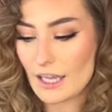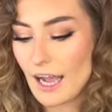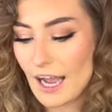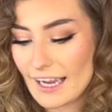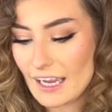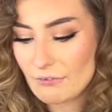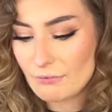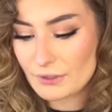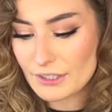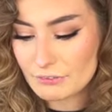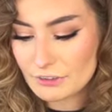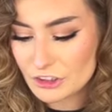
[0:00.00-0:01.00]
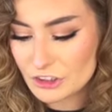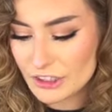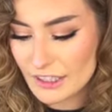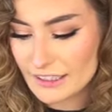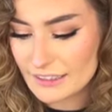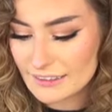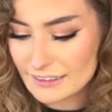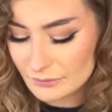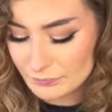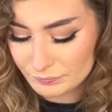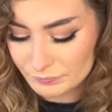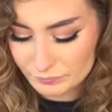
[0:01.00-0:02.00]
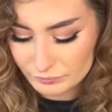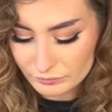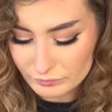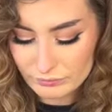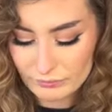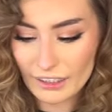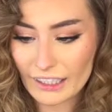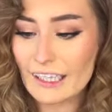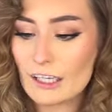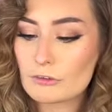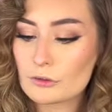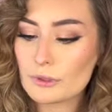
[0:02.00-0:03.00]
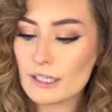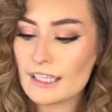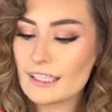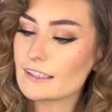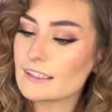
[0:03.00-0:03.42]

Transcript: I have 3 different shades. I have a red,